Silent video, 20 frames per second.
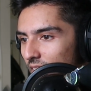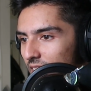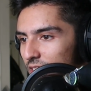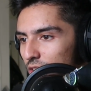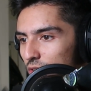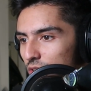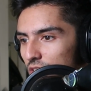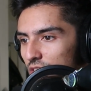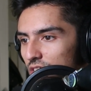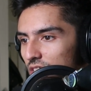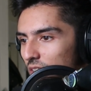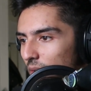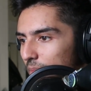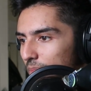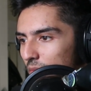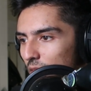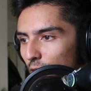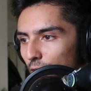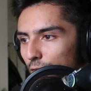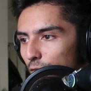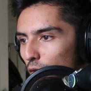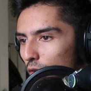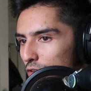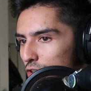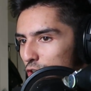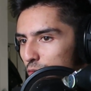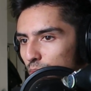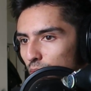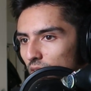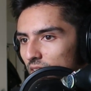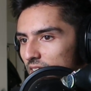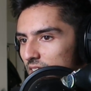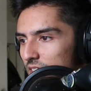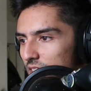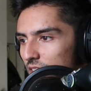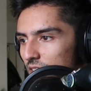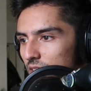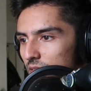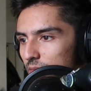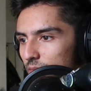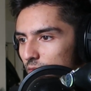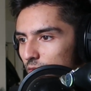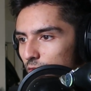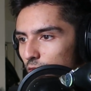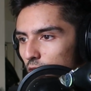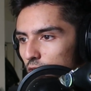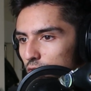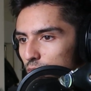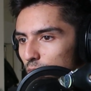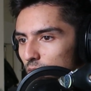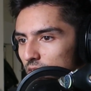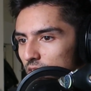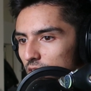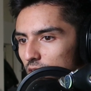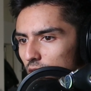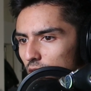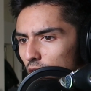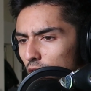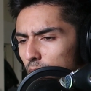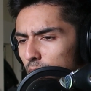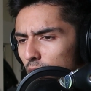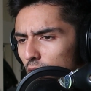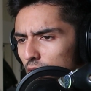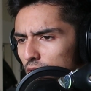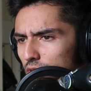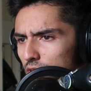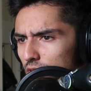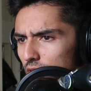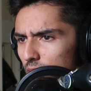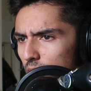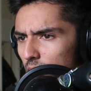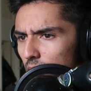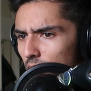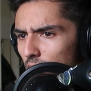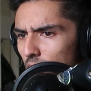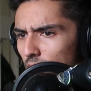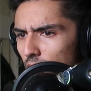he's just full sprint, dude. Full sprint to the goalpost.